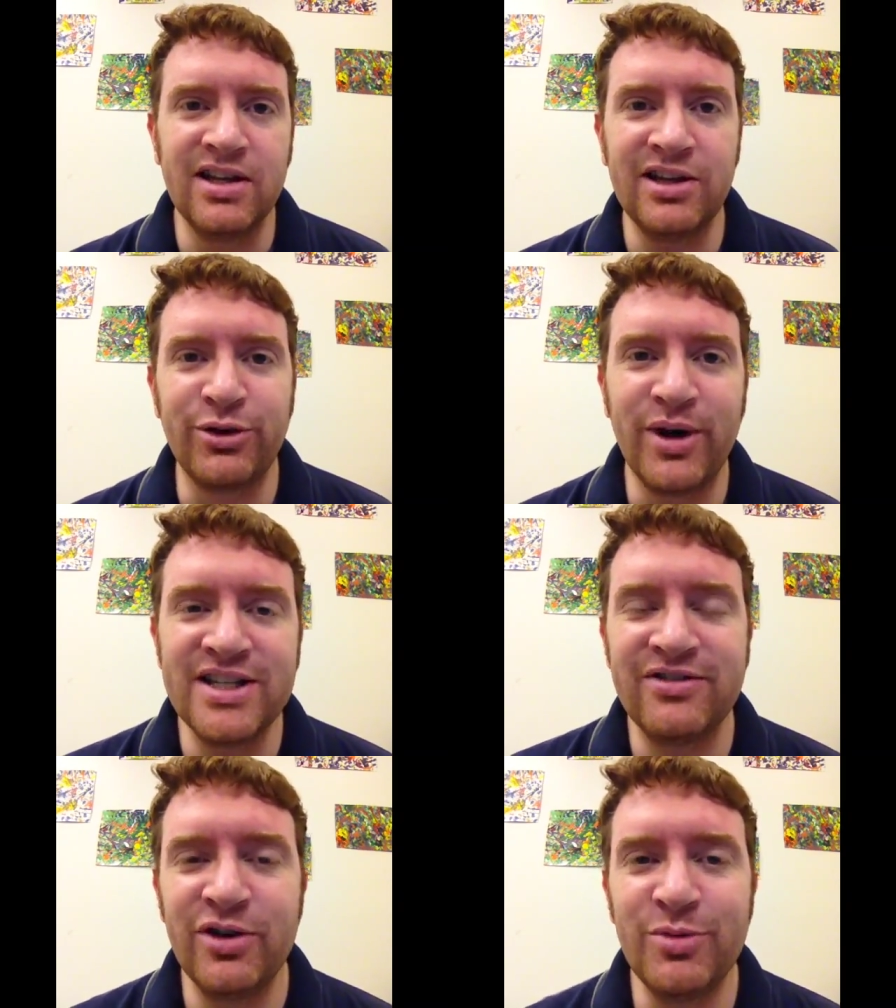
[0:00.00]
I think the
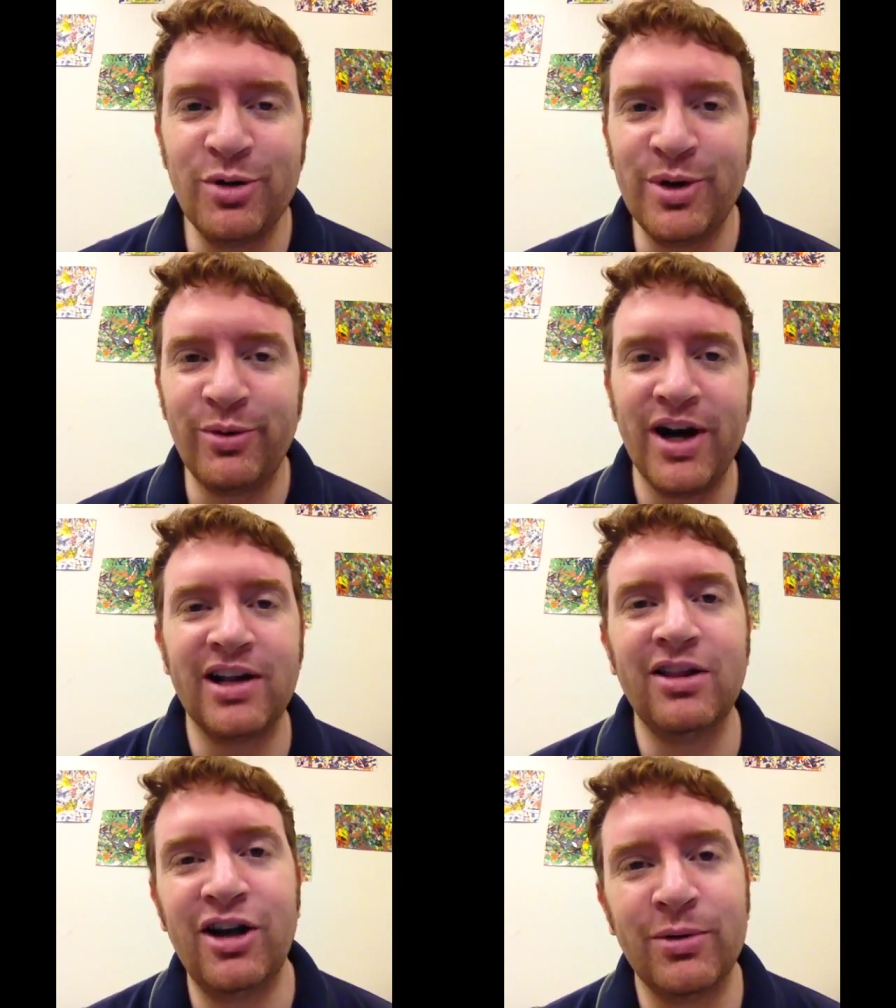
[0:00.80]
rest of them you'll be
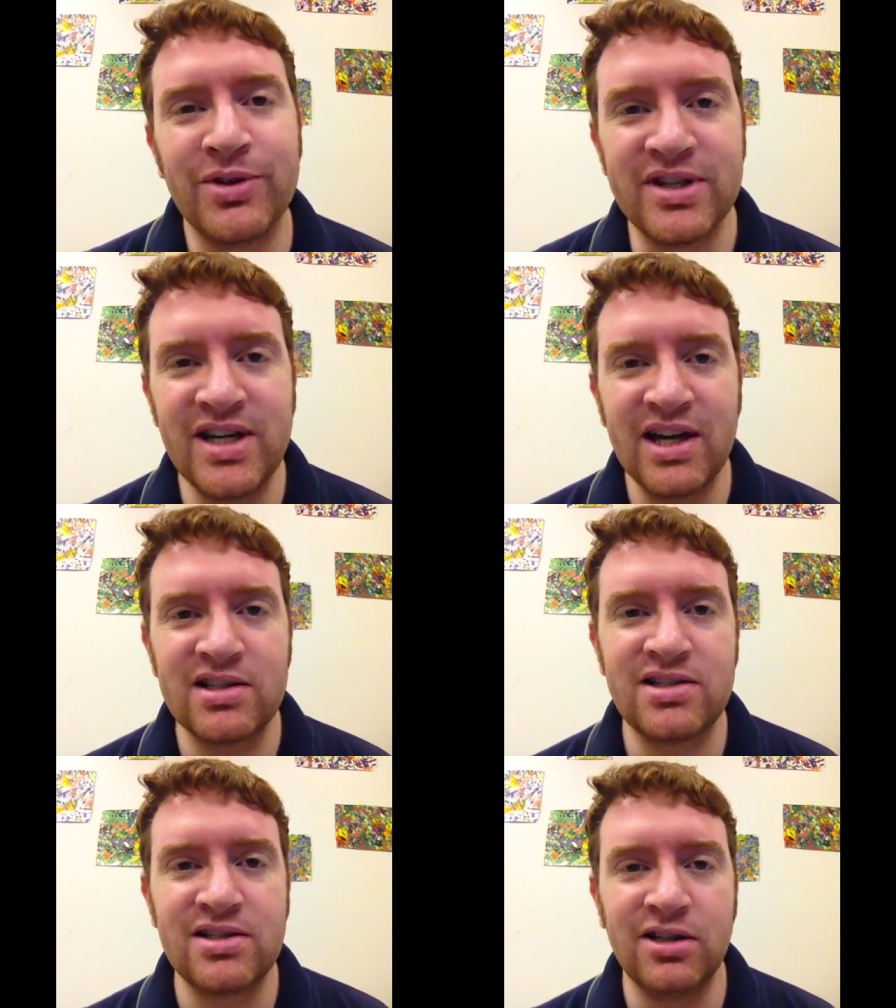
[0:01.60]
writing along with the
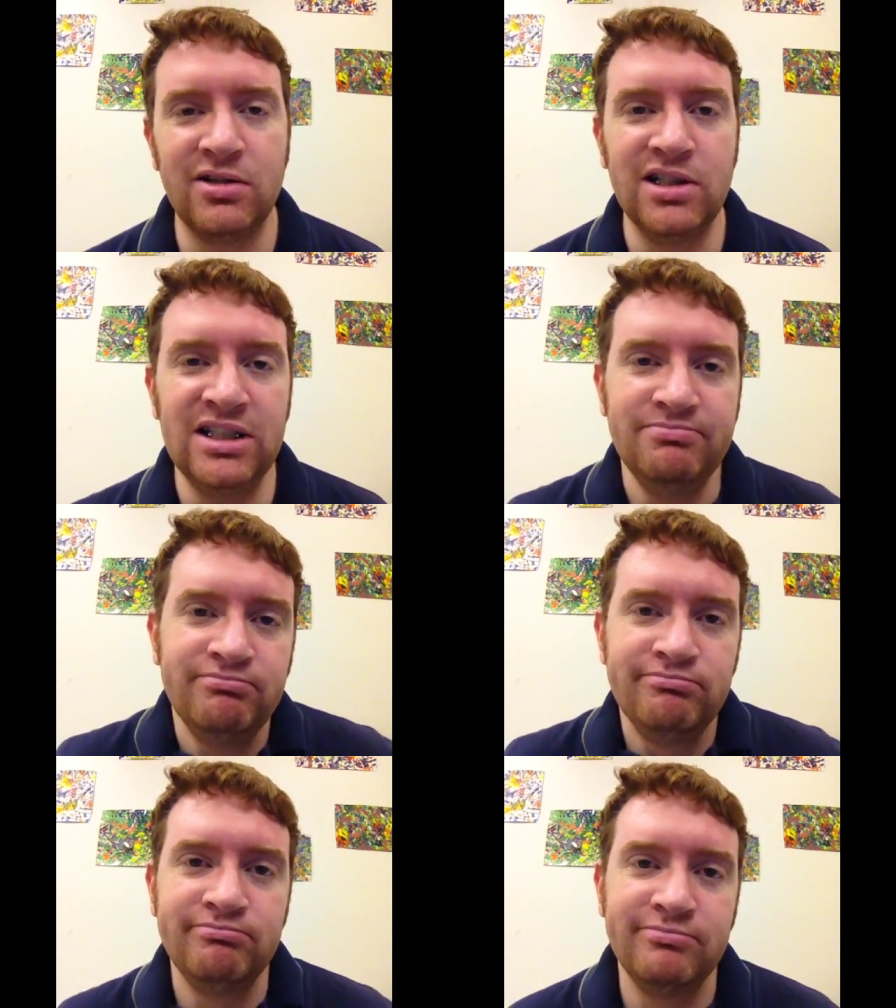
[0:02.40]
text, so
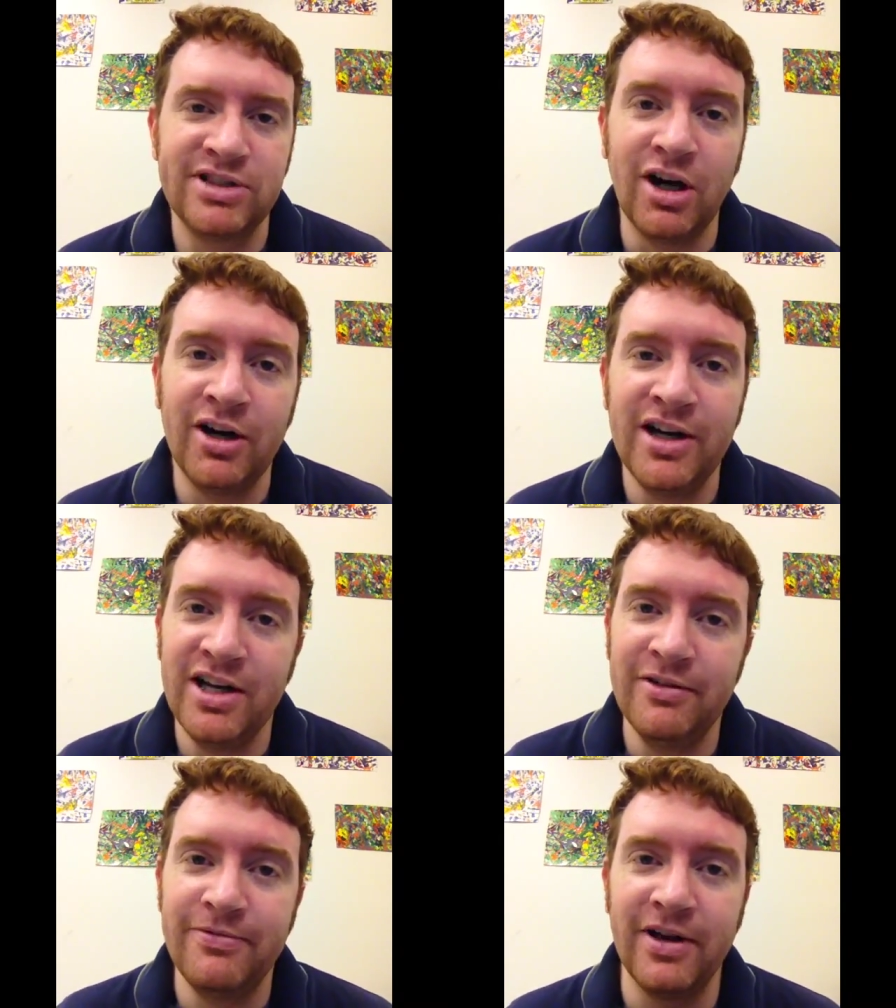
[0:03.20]

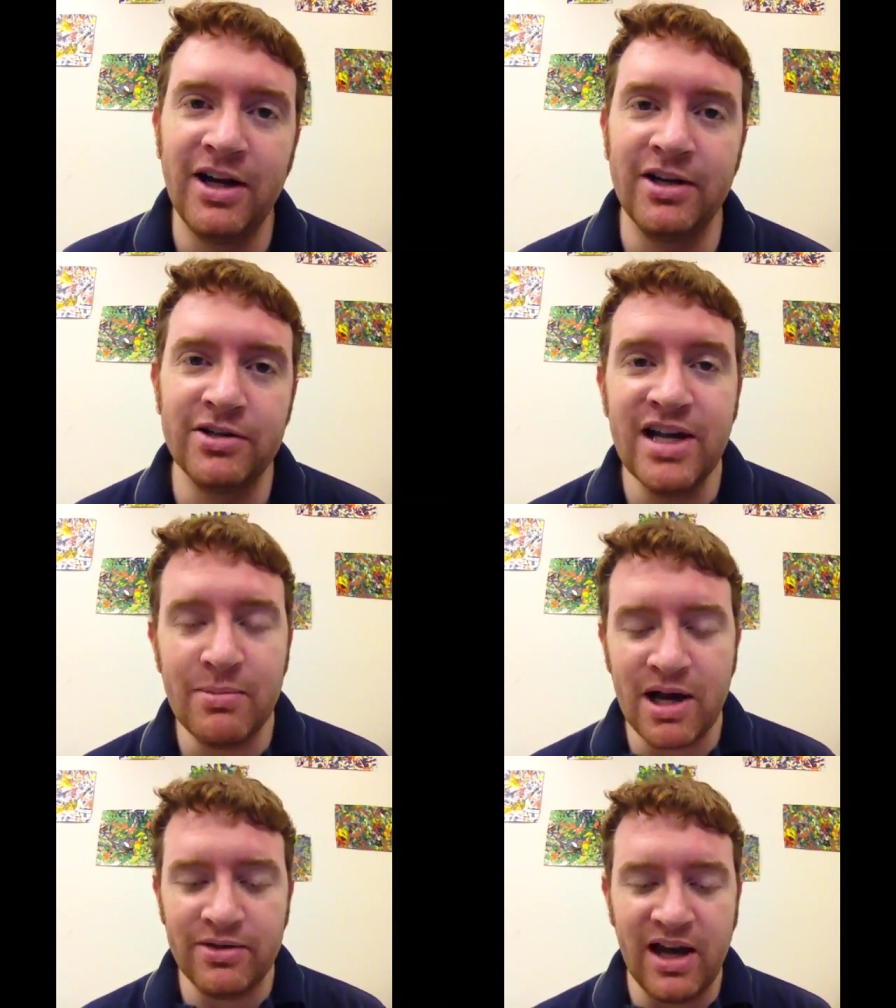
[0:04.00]
sorry if you're
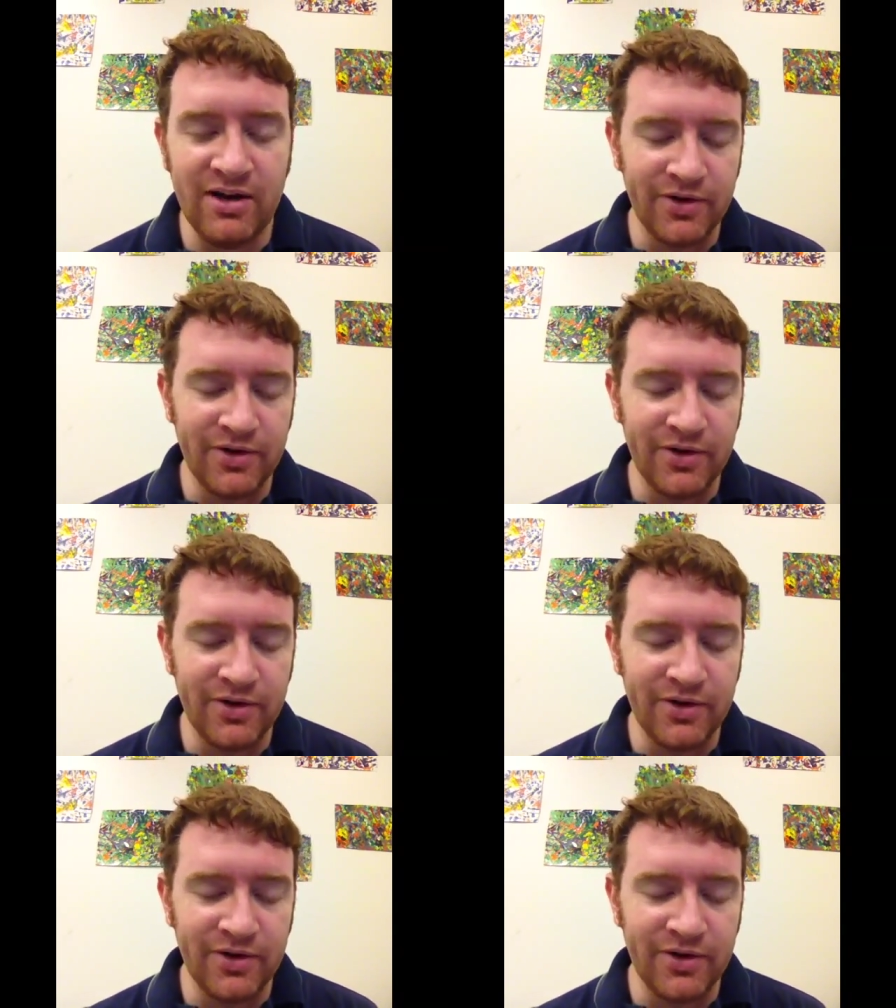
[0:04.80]
sad about that.